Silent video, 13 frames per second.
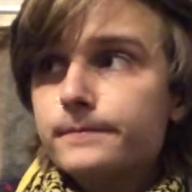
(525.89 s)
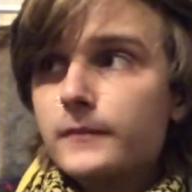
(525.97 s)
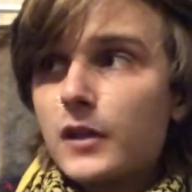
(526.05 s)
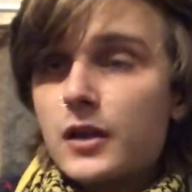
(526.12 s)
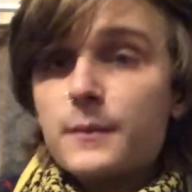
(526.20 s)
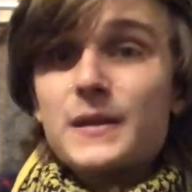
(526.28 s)

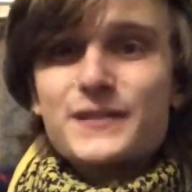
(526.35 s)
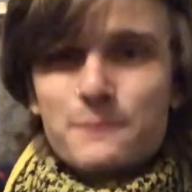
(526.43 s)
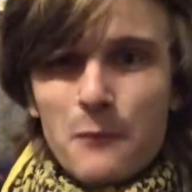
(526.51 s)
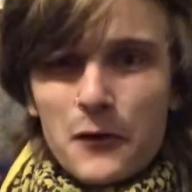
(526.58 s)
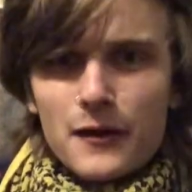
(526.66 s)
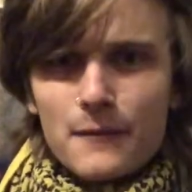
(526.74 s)
going to be
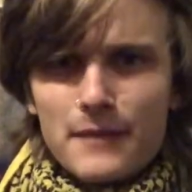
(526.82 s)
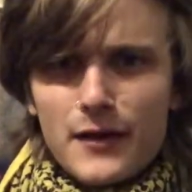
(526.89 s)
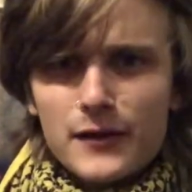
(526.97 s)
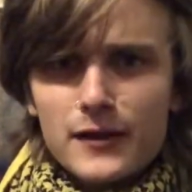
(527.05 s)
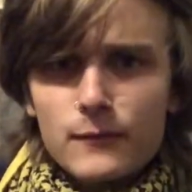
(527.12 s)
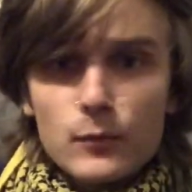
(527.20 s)
smart about
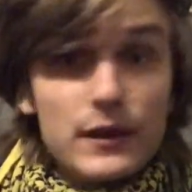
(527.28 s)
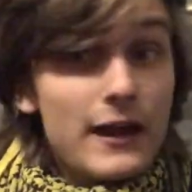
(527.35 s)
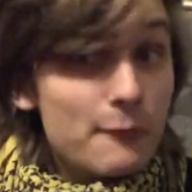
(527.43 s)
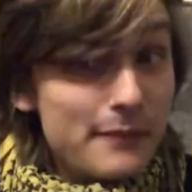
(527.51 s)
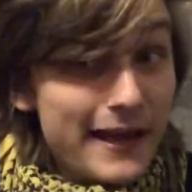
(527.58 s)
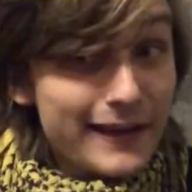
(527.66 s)
it
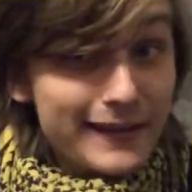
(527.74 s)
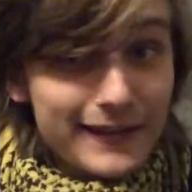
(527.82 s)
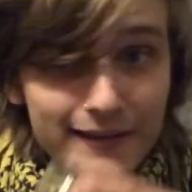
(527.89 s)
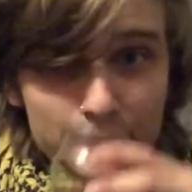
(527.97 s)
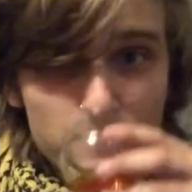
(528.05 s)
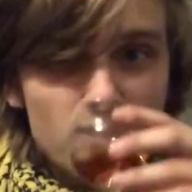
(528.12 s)
without panicking.